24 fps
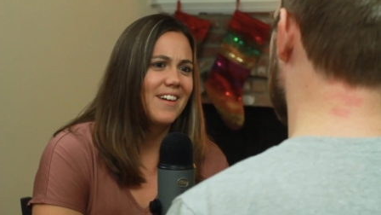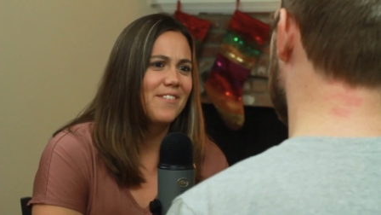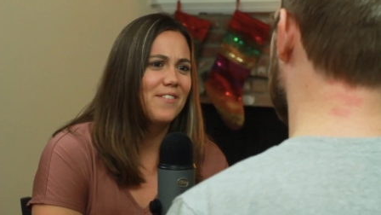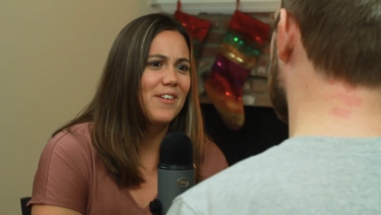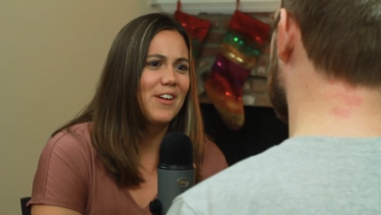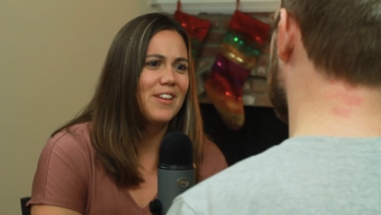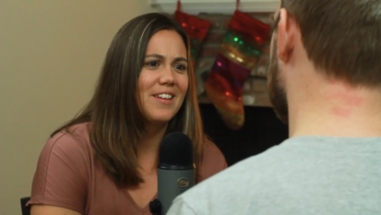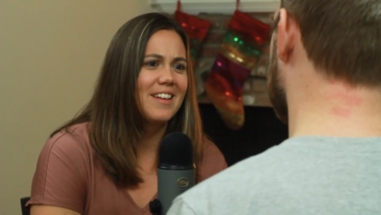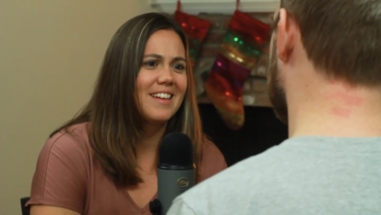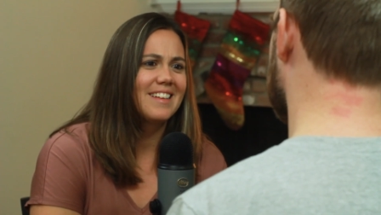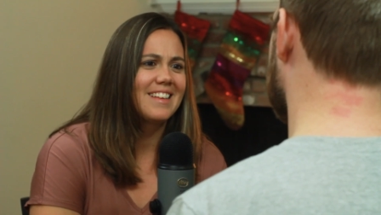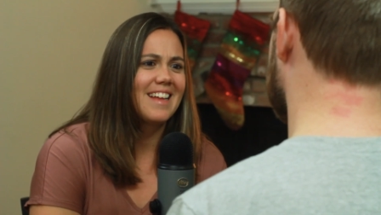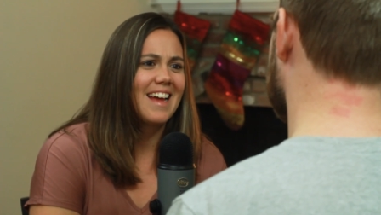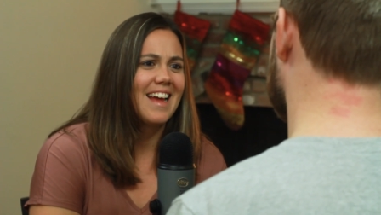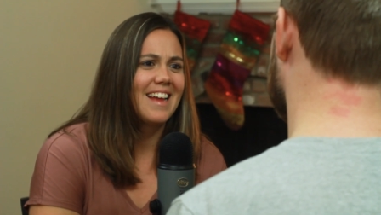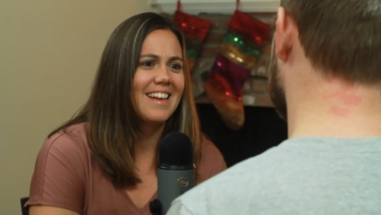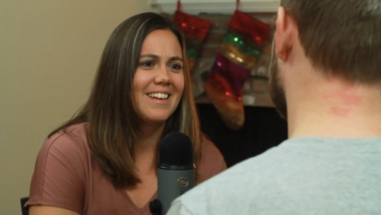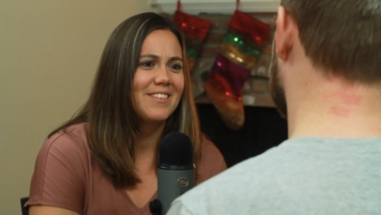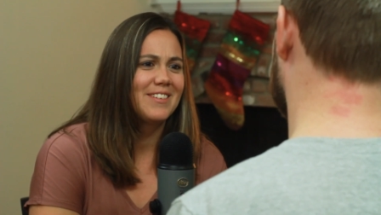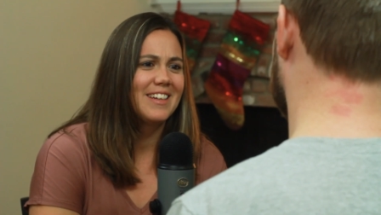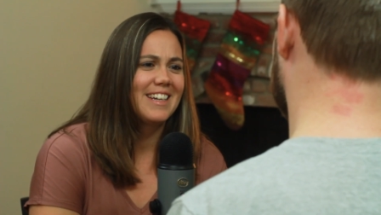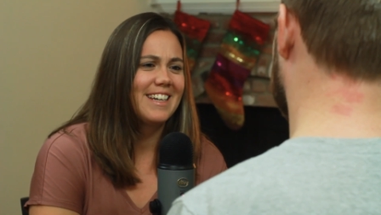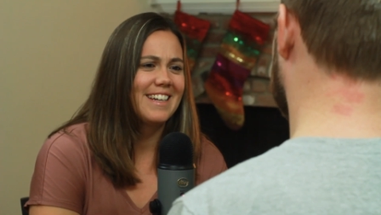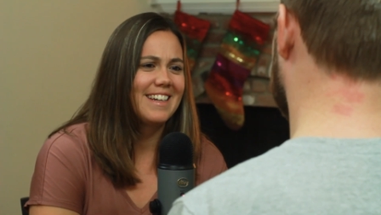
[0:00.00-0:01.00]
I felt like
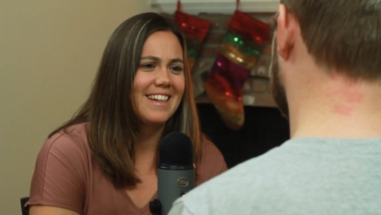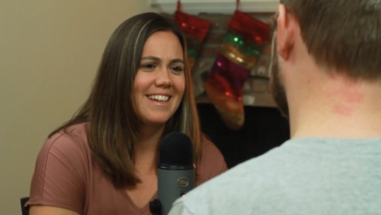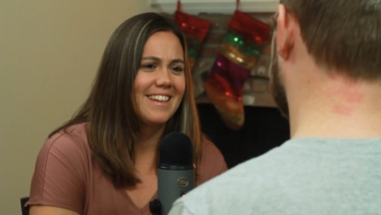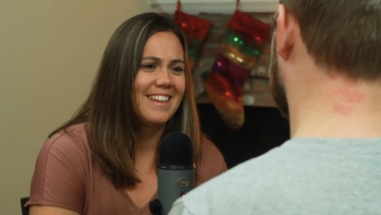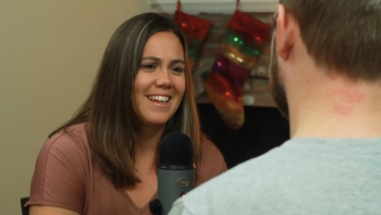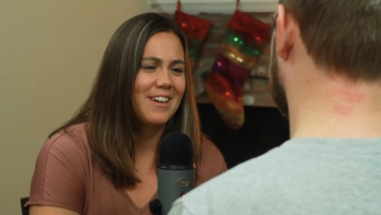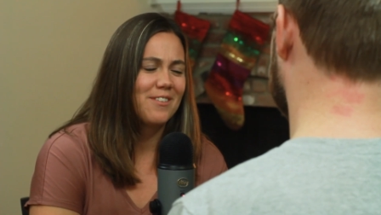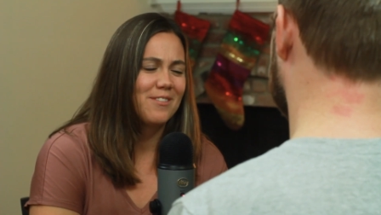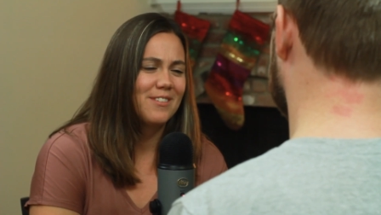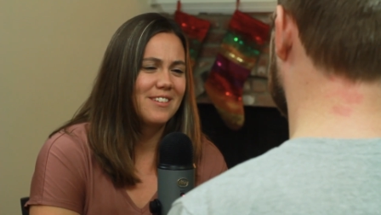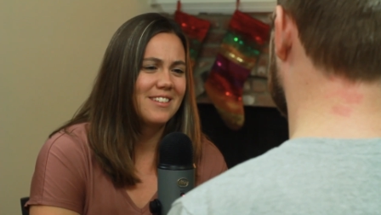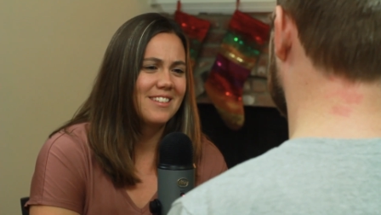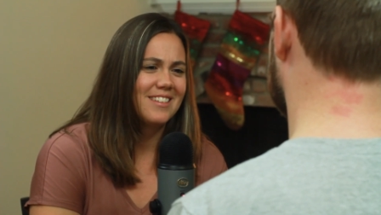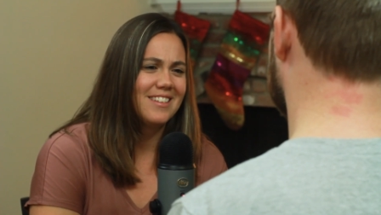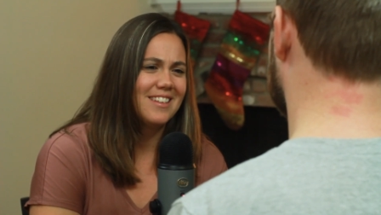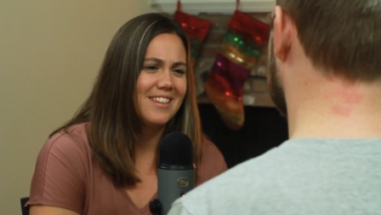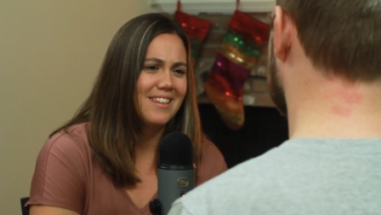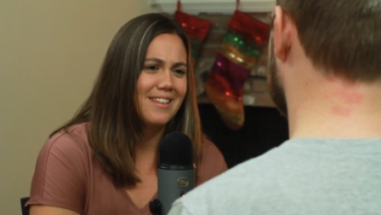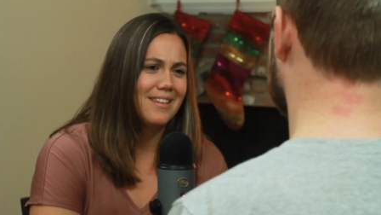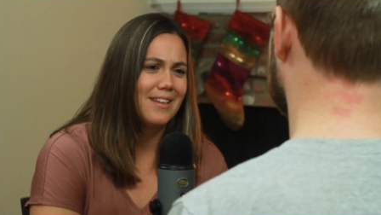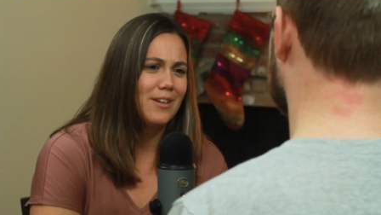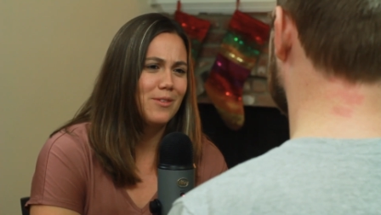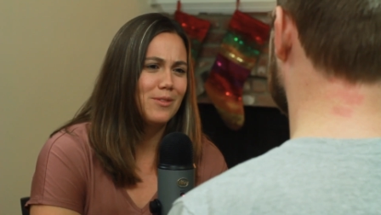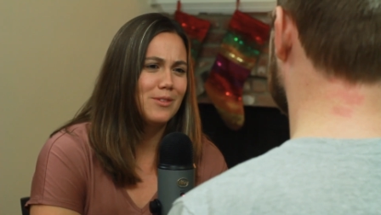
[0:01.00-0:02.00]

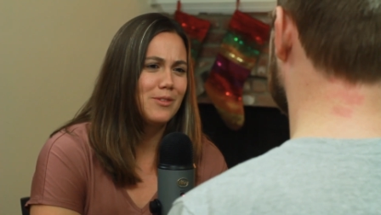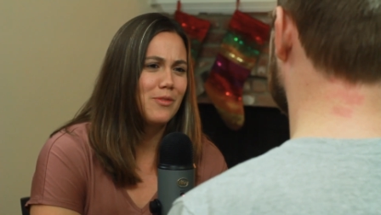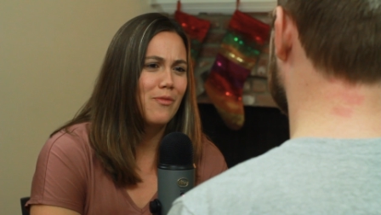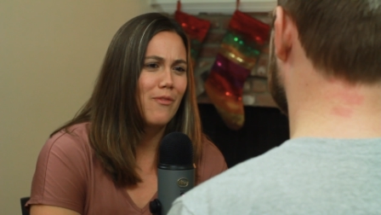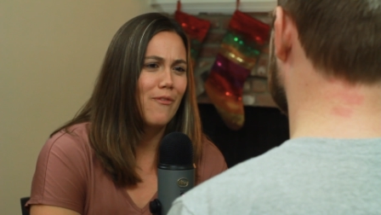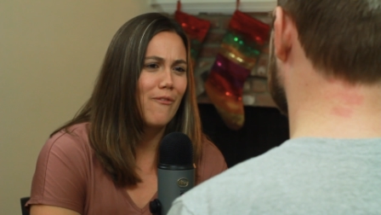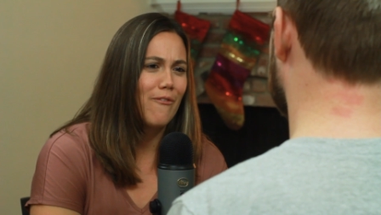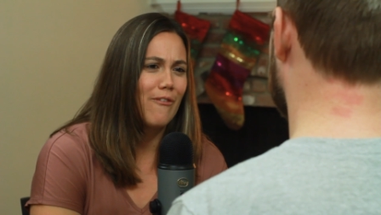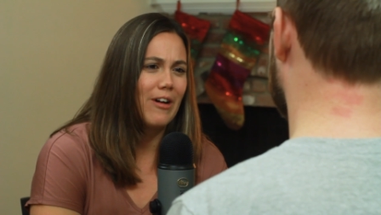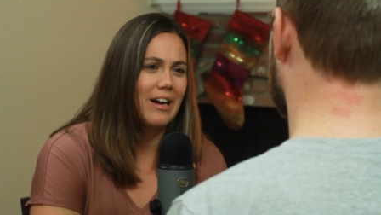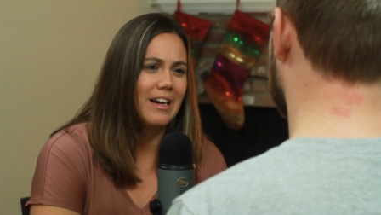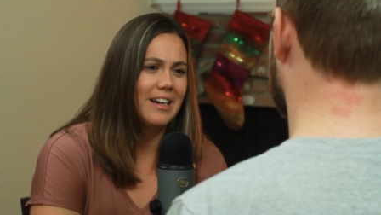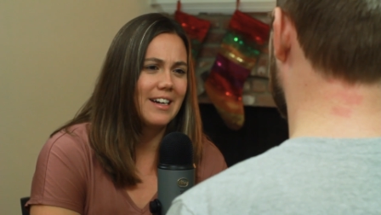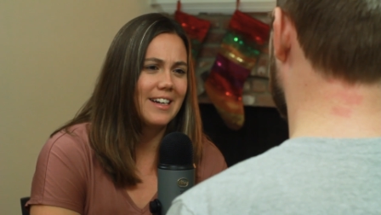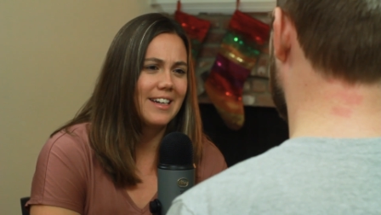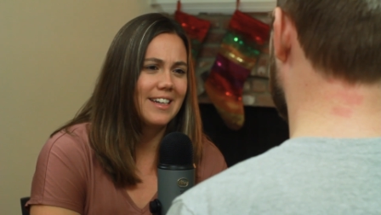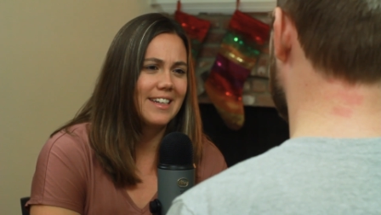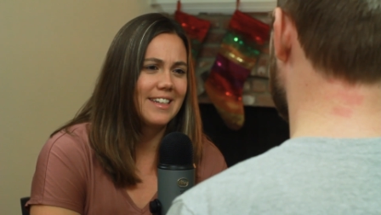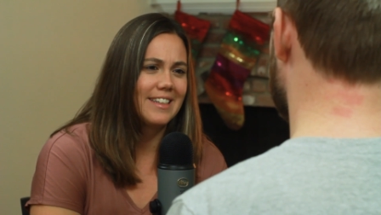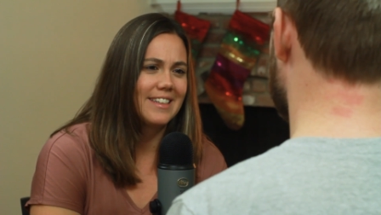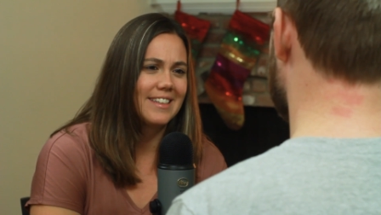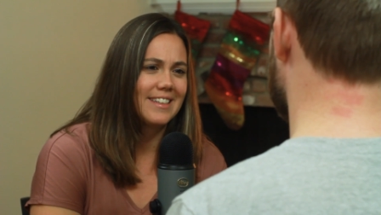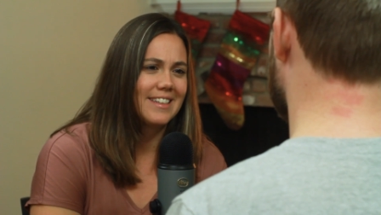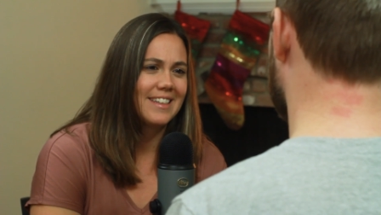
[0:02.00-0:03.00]
that was
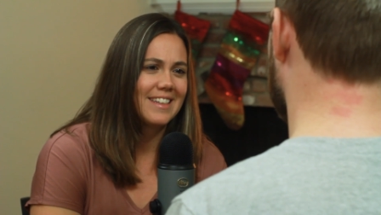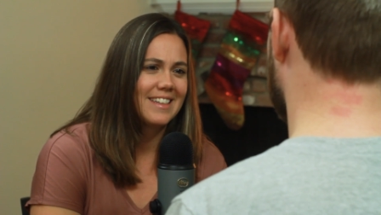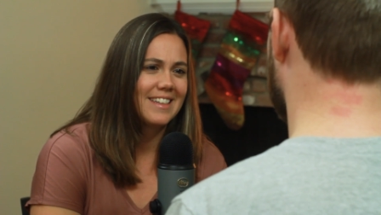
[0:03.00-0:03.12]
fine.